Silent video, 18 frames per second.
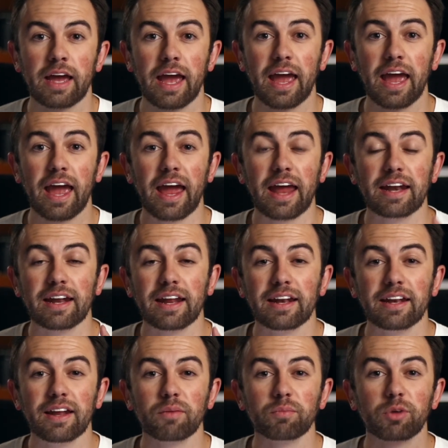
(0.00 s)

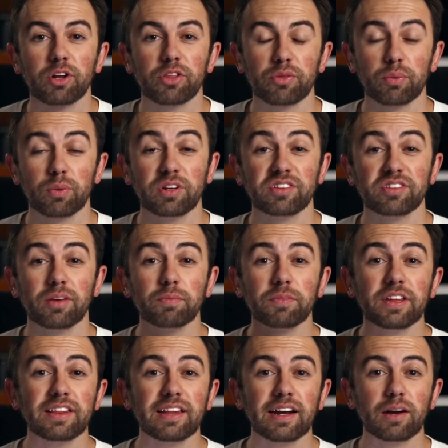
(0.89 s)
And number three,
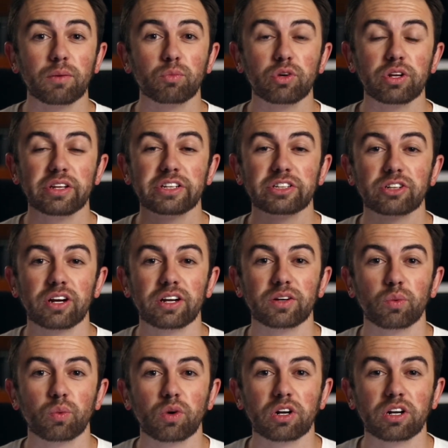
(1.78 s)
something that I'm really
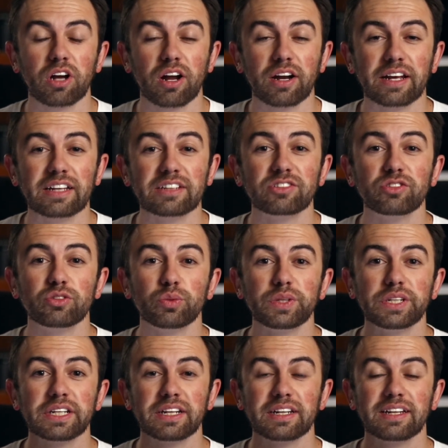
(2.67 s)
trying to work on is
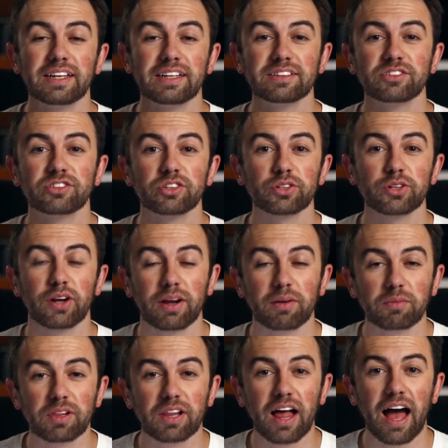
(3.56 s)
doing an
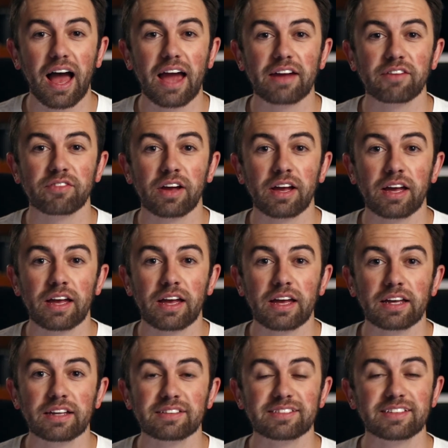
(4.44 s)
Instagram live.
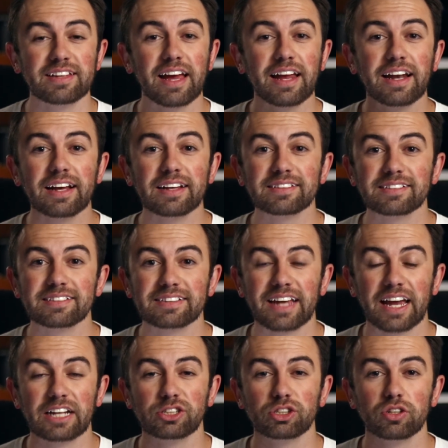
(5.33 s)
Set a
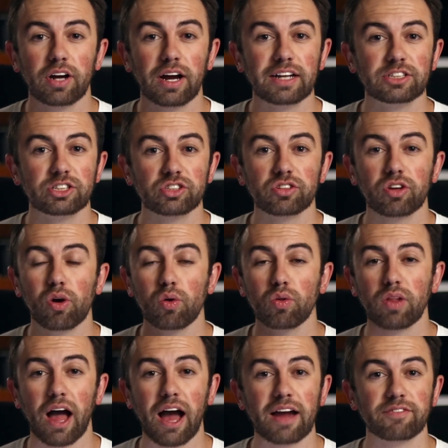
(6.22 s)
schedule and just go
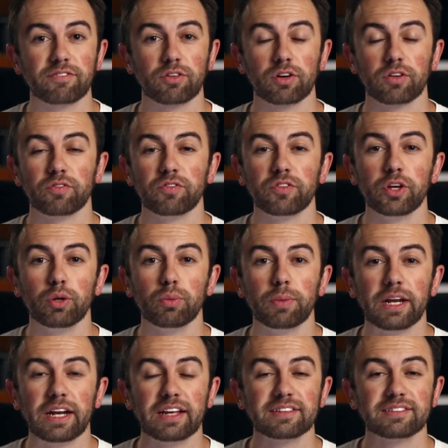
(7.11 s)
live for a few
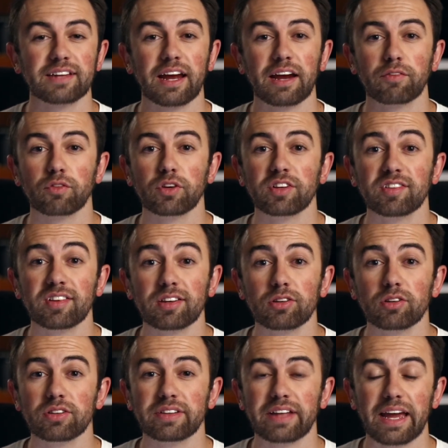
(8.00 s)
minutes every
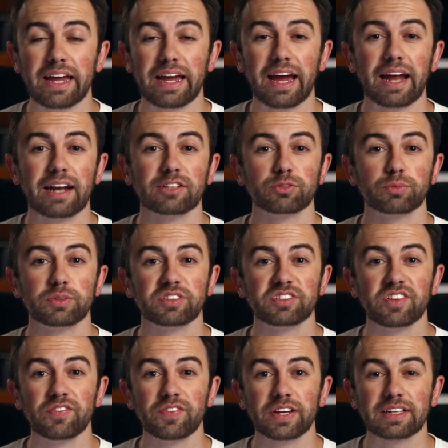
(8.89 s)
single day at a
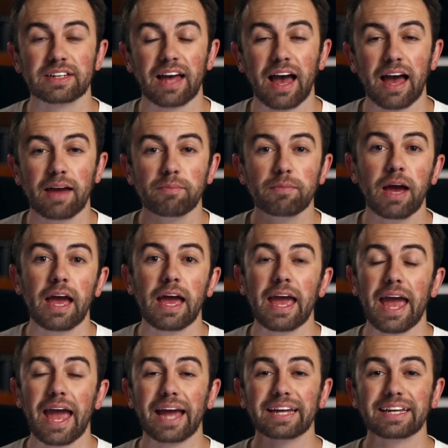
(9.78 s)
specific time
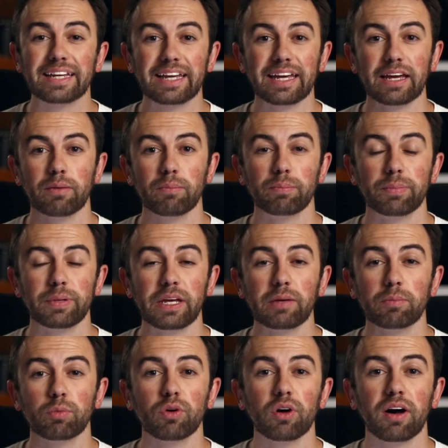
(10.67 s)
and get
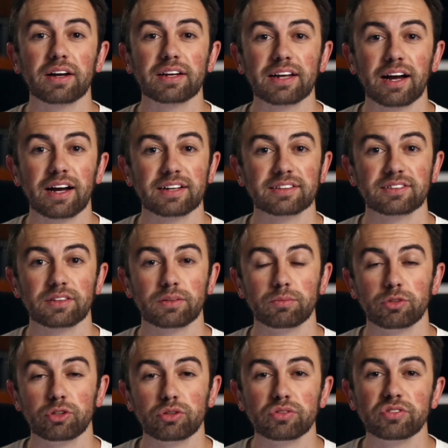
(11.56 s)
people
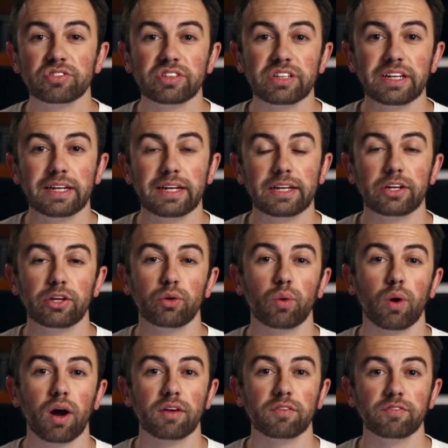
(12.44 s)
accustomed to seeing
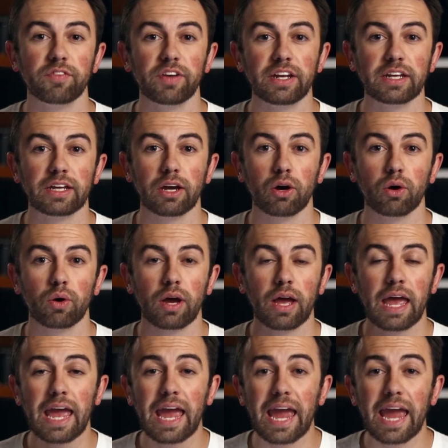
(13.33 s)
you on video